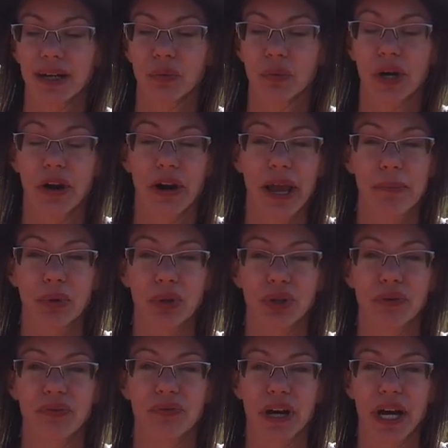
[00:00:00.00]
We are
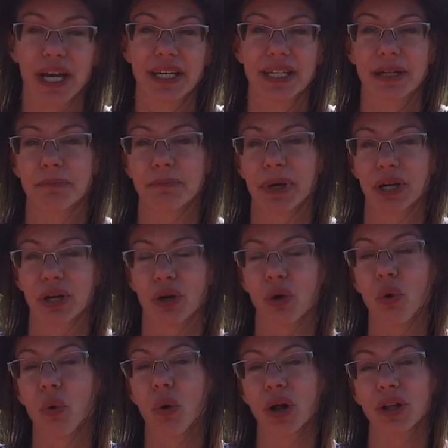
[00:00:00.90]
able to find better
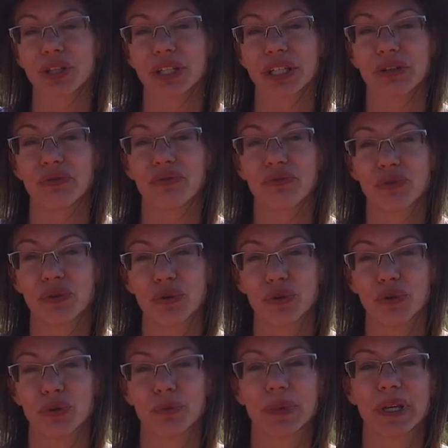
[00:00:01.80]
quality
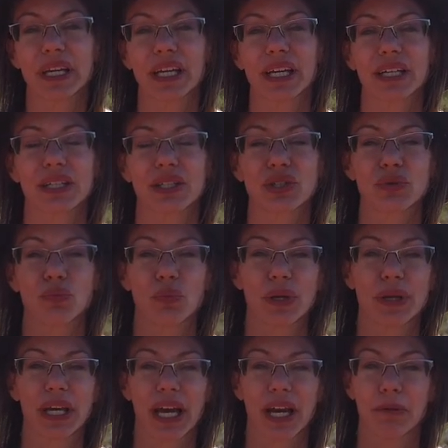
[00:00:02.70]
food because
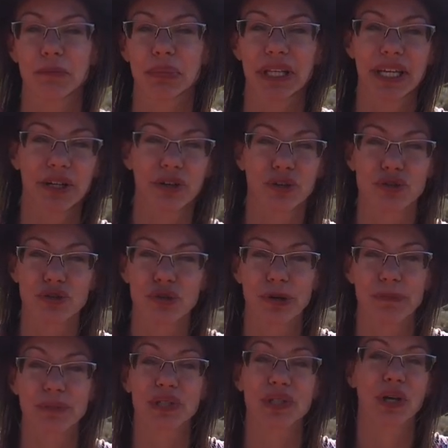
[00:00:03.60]
we kind of plan our
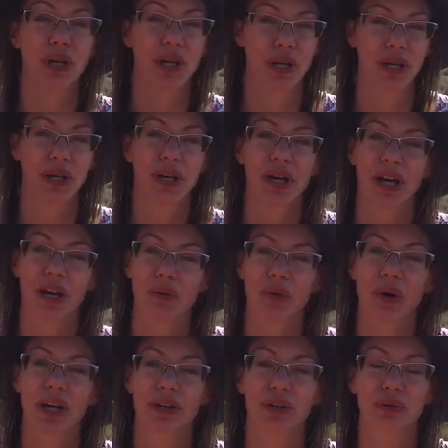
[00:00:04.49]
trips
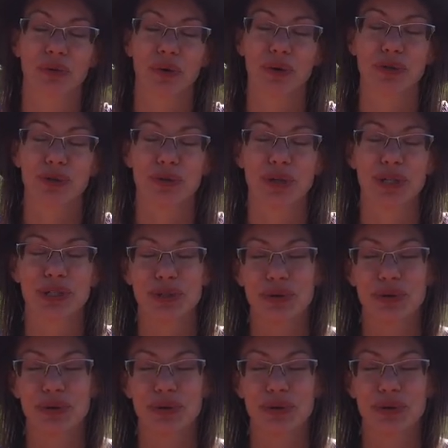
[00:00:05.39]
and grocery